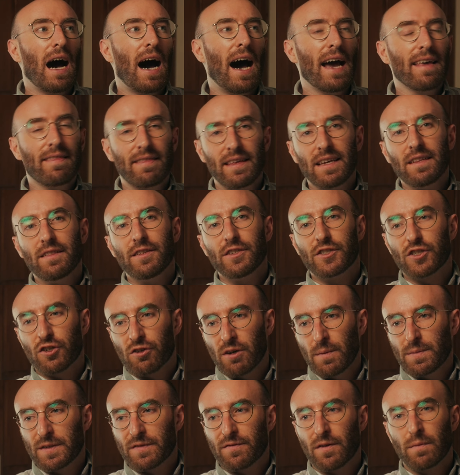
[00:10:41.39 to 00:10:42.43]
I think the
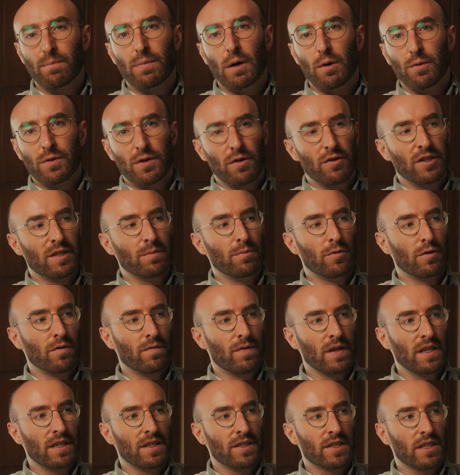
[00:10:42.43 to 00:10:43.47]
scripts for both those
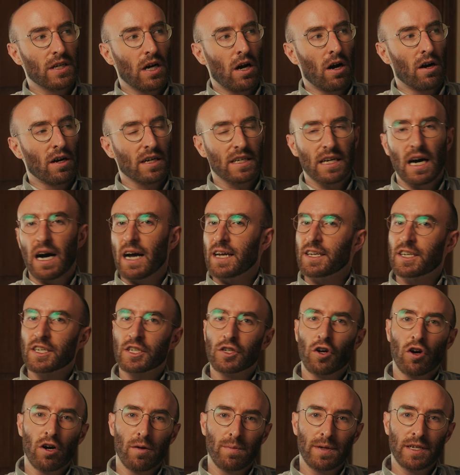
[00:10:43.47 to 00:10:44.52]
movies are kind of
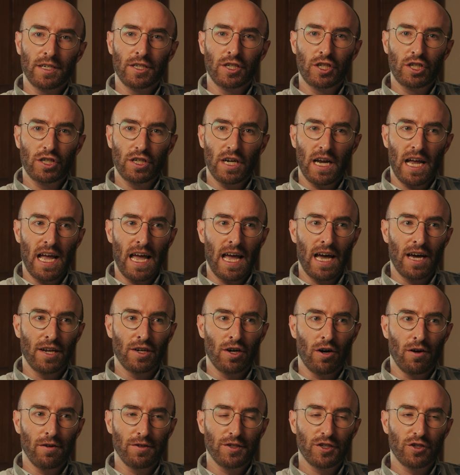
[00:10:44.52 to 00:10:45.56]
garbage and
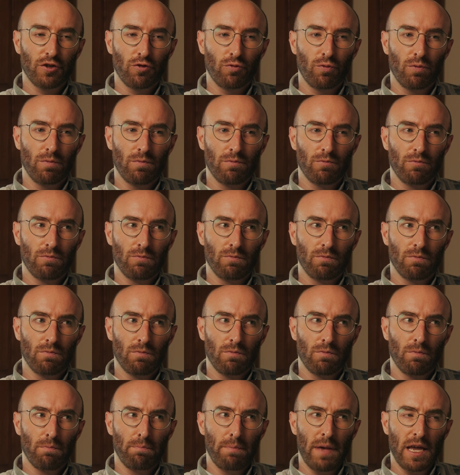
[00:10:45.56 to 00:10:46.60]
also
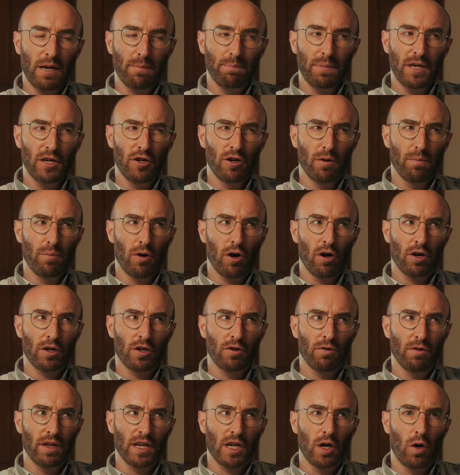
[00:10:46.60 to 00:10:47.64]
make Peter
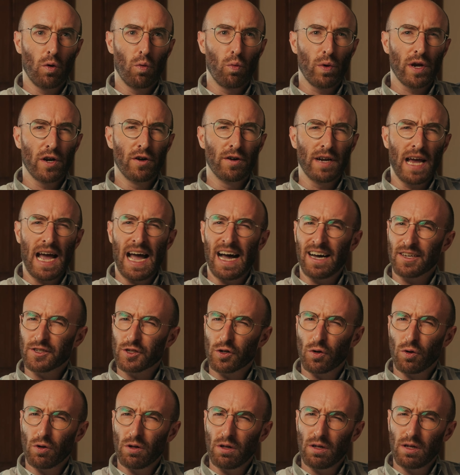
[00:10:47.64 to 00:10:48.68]
Parker like a weird
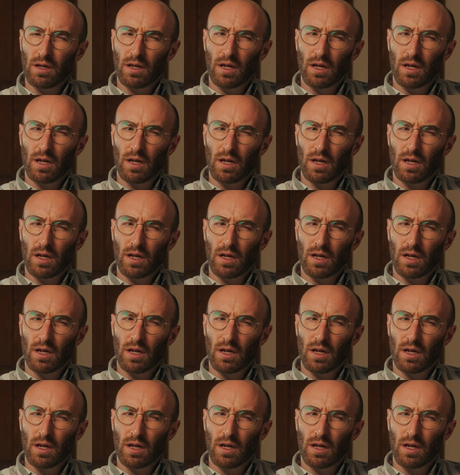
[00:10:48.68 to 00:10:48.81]
asshole.